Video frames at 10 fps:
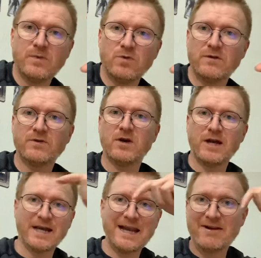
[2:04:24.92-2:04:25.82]
Firstborn
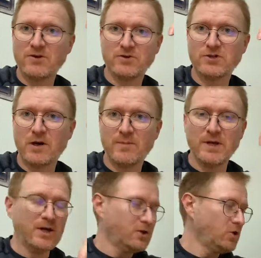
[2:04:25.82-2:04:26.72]
have got like an area on
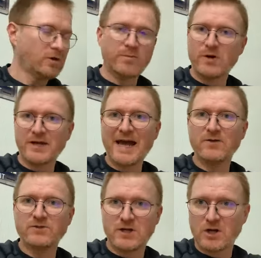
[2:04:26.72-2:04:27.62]
top. You can put a
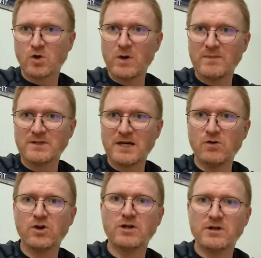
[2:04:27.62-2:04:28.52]
counter, an
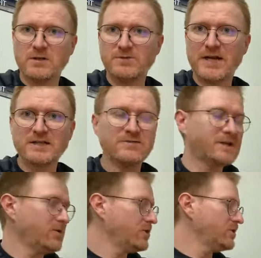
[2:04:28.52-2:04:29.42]
equipment token, an
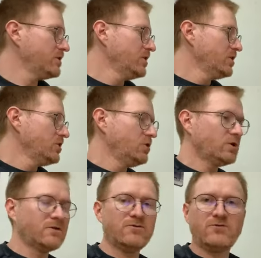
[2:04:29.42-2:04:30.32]
objective token.
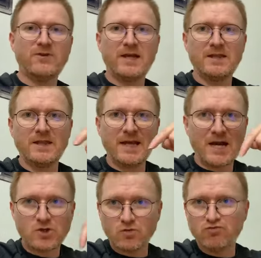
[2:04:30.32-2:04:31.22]
You can fit
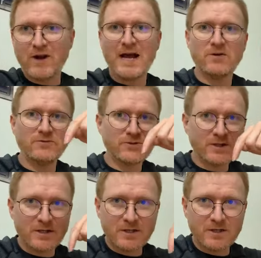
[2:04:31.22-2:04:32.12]
the actual
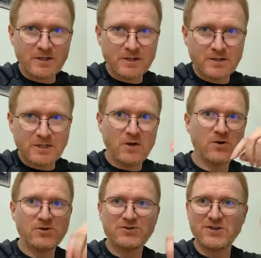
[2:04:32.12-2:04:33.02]
round
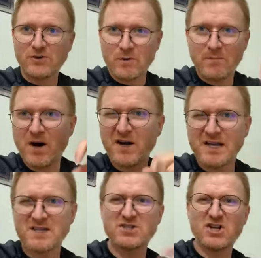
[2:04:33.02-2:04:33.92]
tokens, so you can
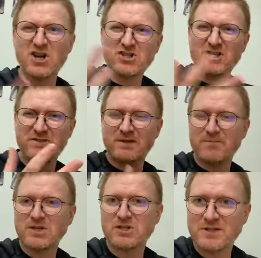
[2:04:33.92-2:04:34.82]
mark it as searched
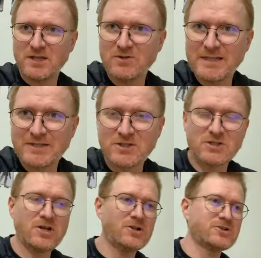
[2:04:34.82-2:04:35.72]
if the mission said you
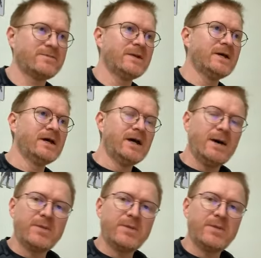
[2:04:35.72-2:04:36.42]
needed to search them.